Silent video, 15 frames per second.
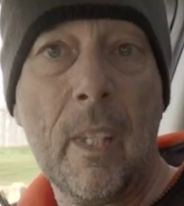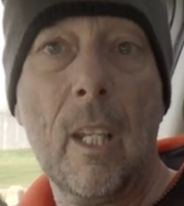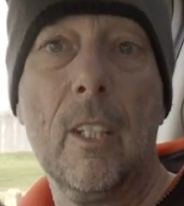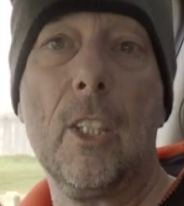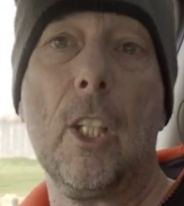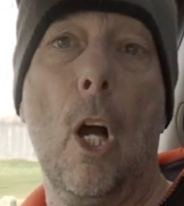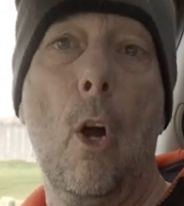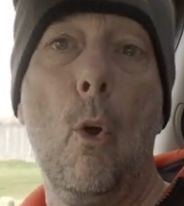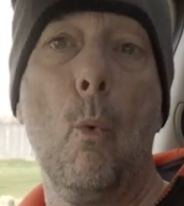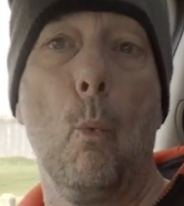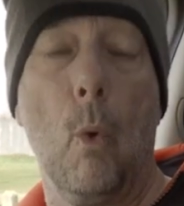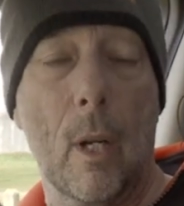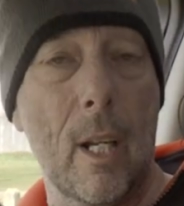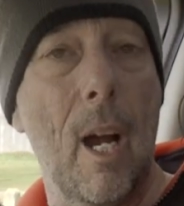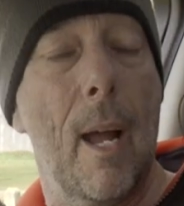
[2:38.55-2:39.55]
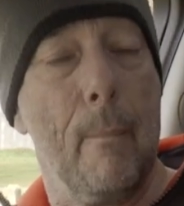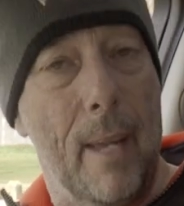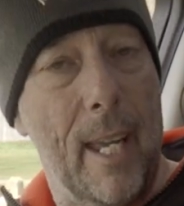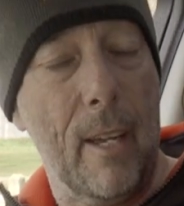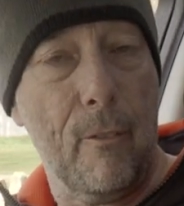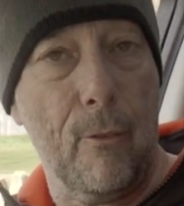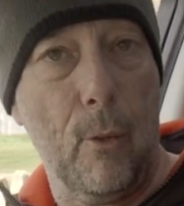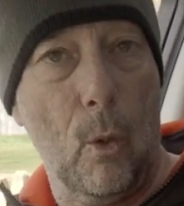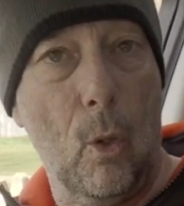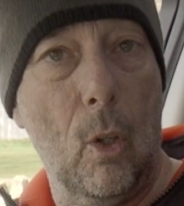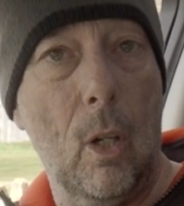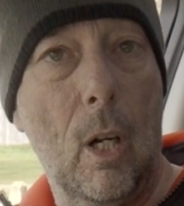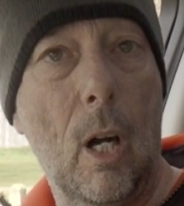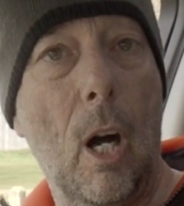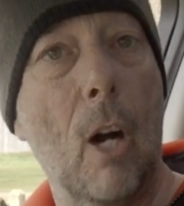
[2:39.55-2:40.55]
So what I'm here for
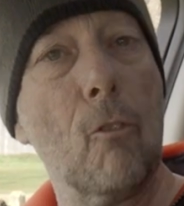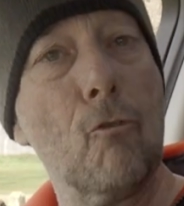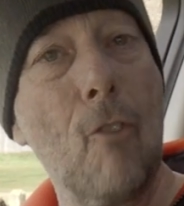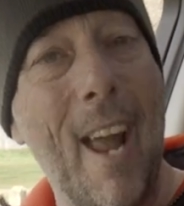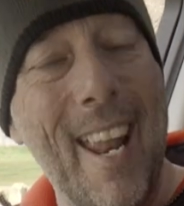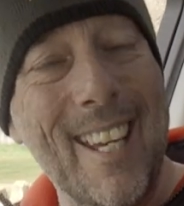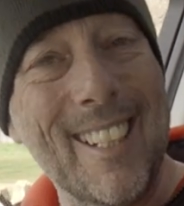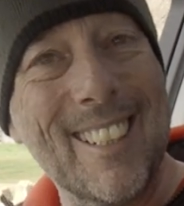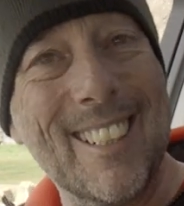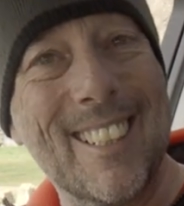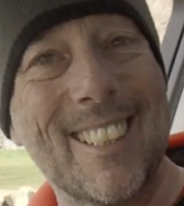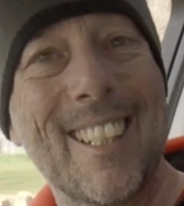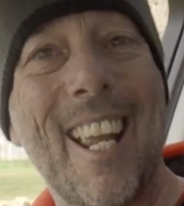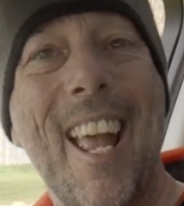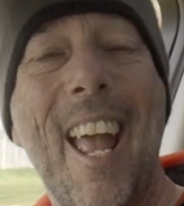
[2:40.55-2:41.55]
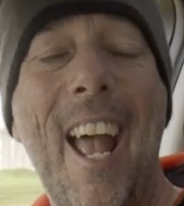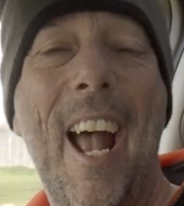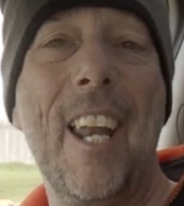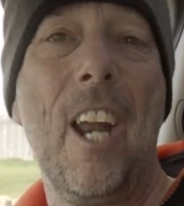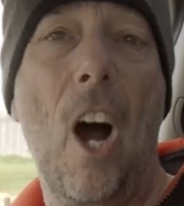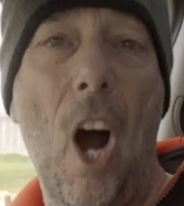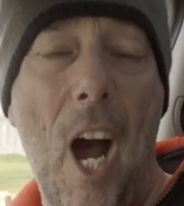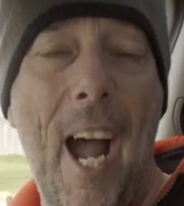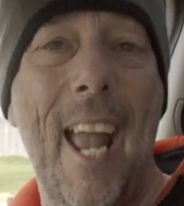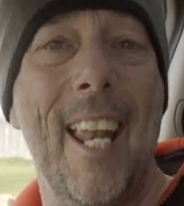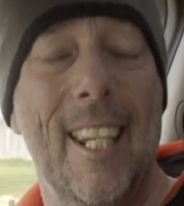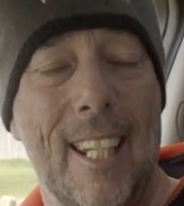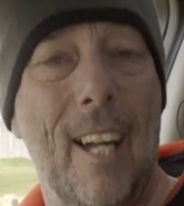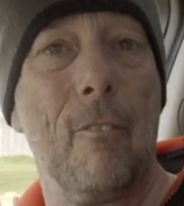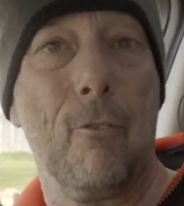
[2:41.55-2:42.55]
are wrens. And I
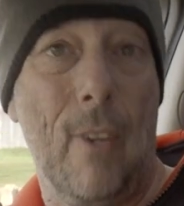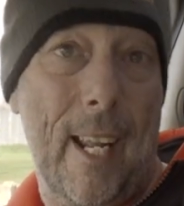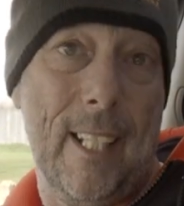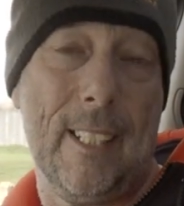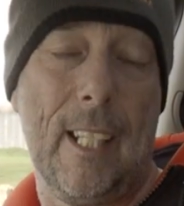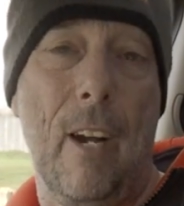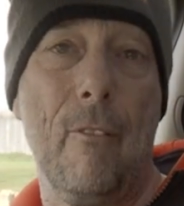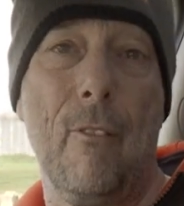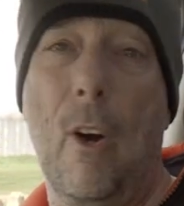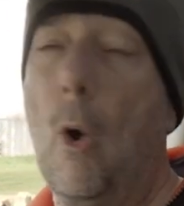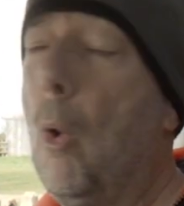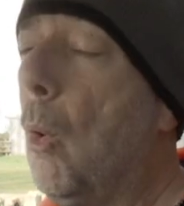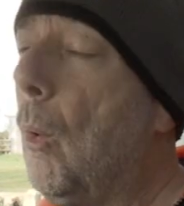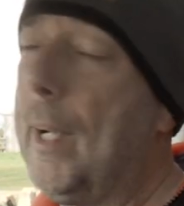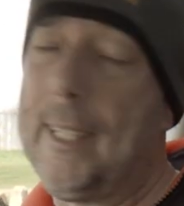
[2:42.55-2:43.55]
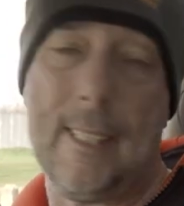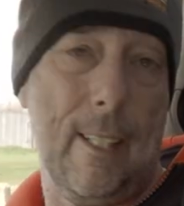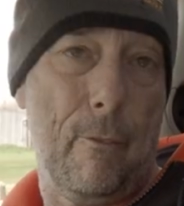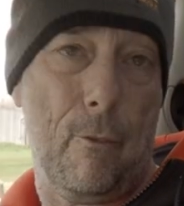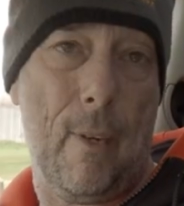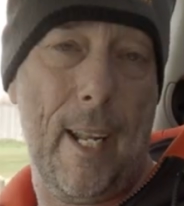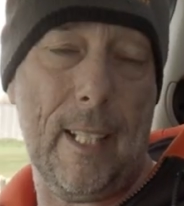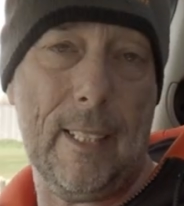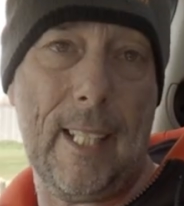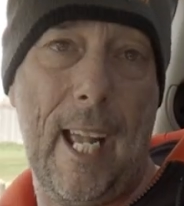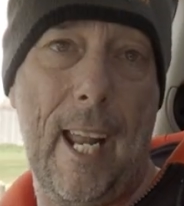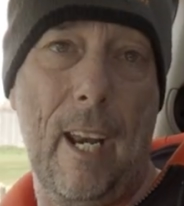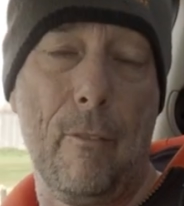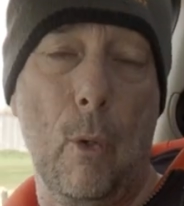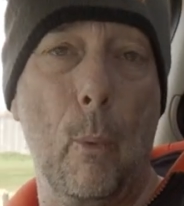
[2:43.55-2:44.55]
love wrens. I've always loved wrens,
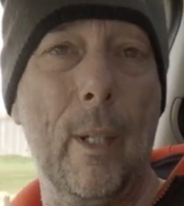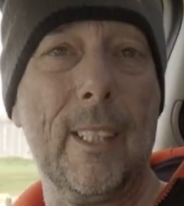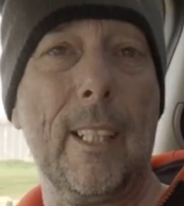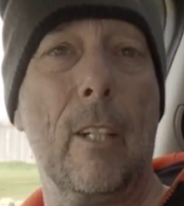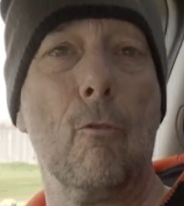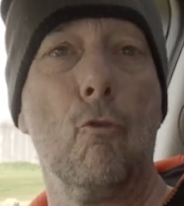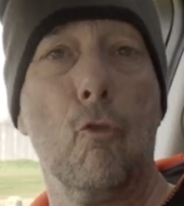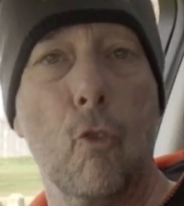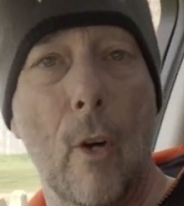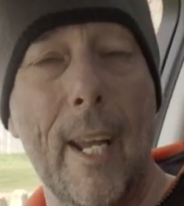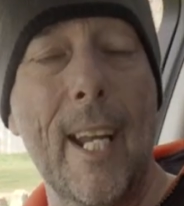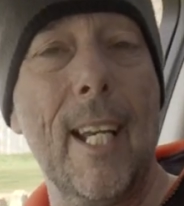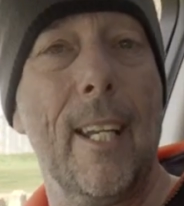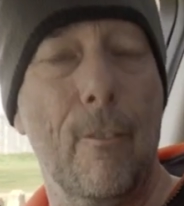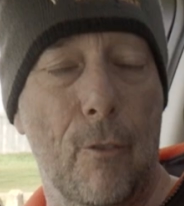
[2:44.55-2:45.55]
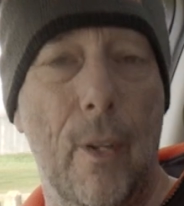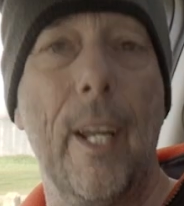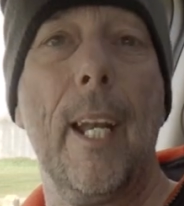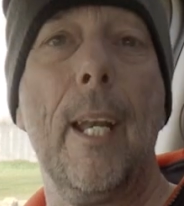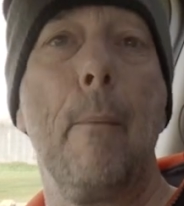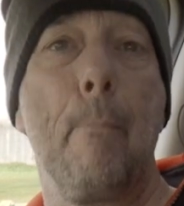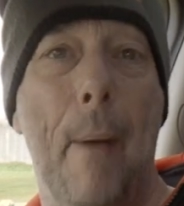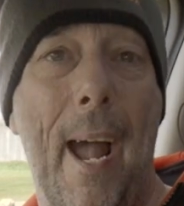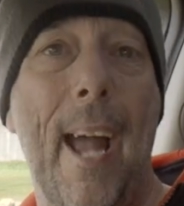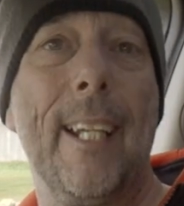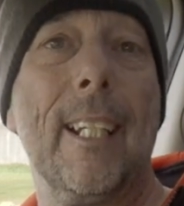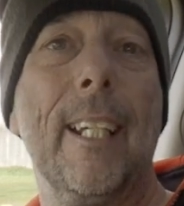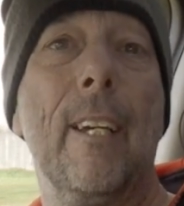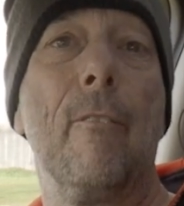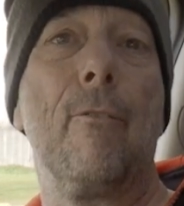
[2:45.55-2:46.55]
and I've always done really, really
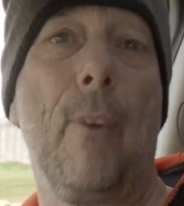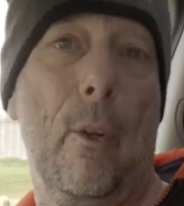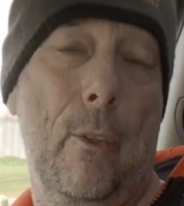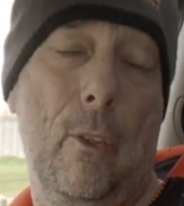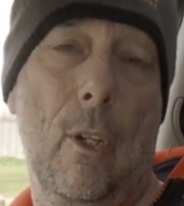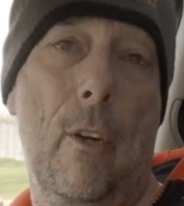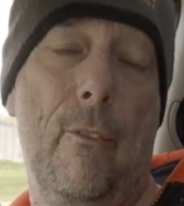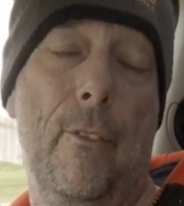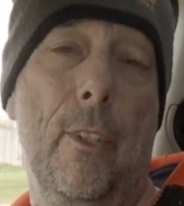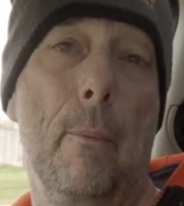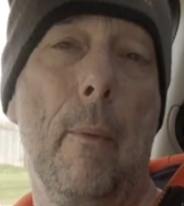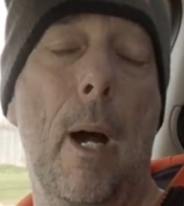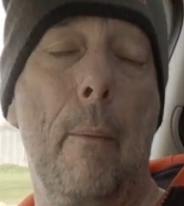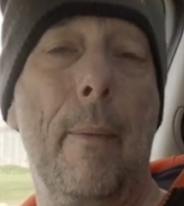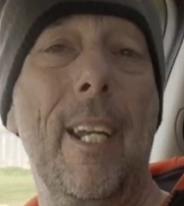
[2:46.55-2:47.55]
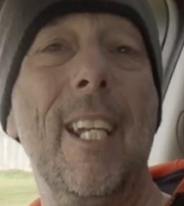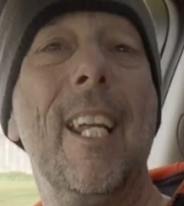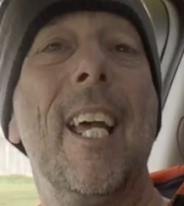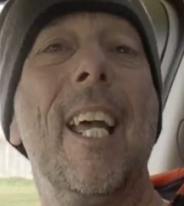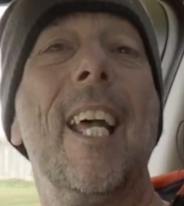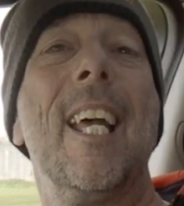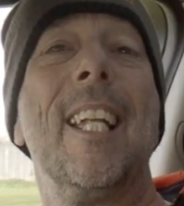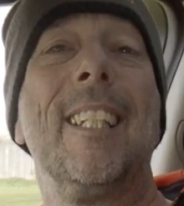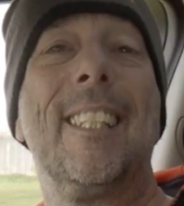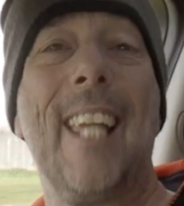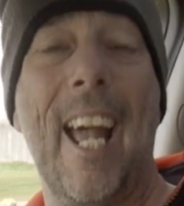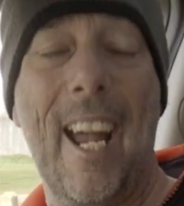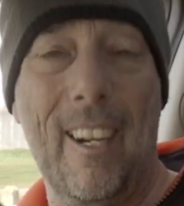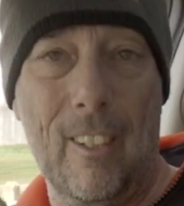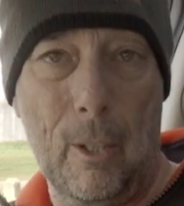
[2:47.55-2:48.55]
badly at photographing them. I mean,
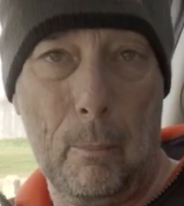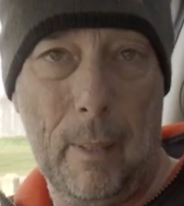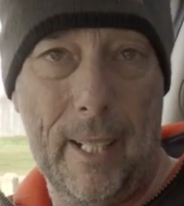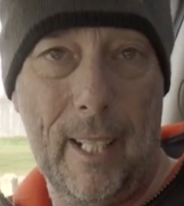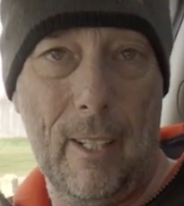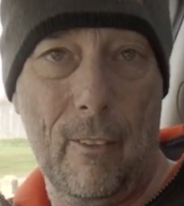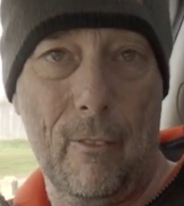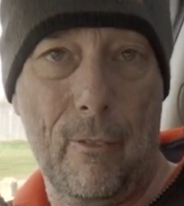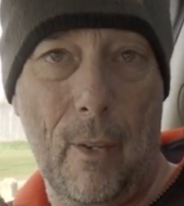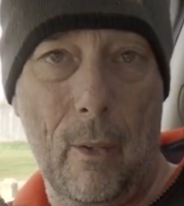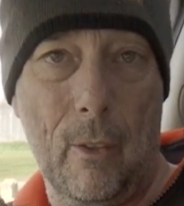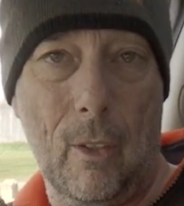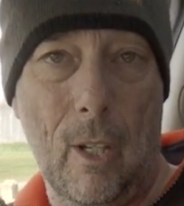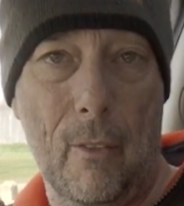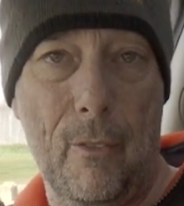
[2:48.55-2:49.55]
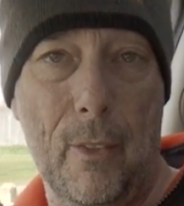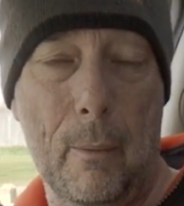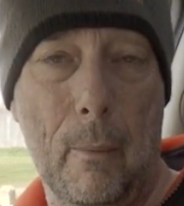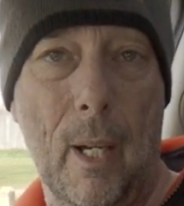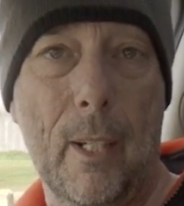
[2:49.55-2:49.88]
terribly at photographing them.